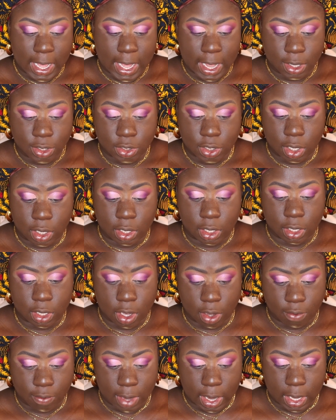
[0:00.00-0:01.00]
eyes are
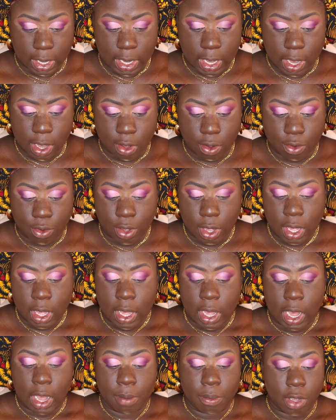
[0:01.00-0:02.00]
looking right now.
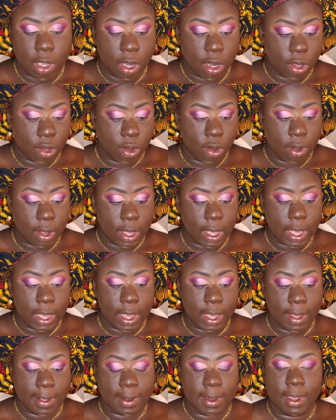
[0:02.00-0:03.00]
I'm going to go
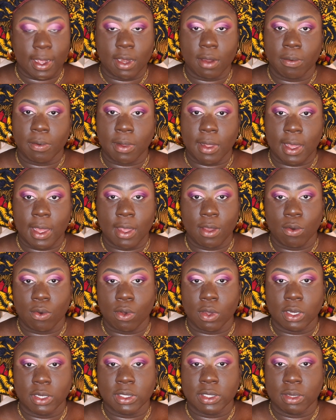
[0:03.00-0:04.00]
ahead and apply
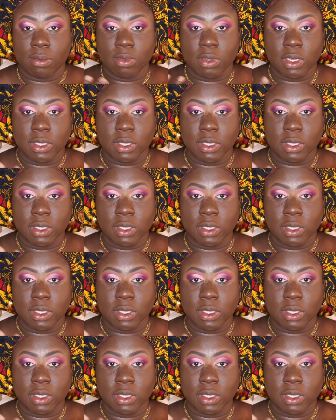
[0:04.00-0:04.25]
on some